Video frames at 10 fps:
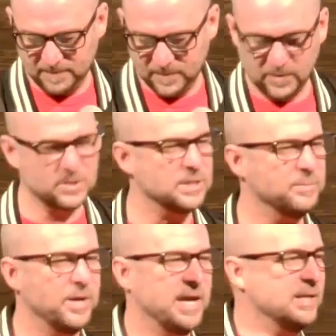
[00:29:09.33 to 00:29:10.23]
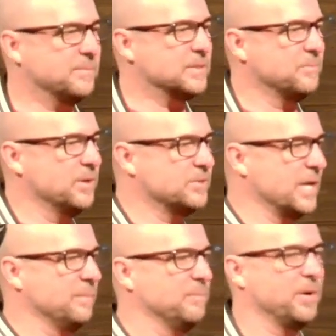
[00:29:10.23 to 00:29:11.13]
Can you slip your hand up this morning so I
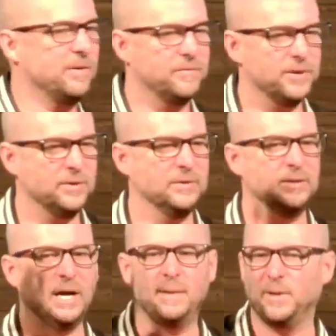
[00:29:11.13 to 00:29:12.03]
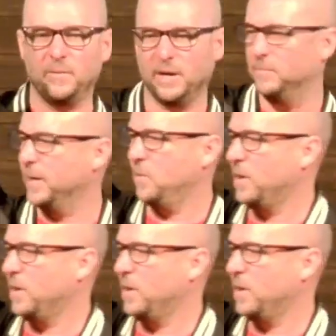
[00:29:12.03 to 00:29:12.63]
can be praying for you? I'm not ready, but I want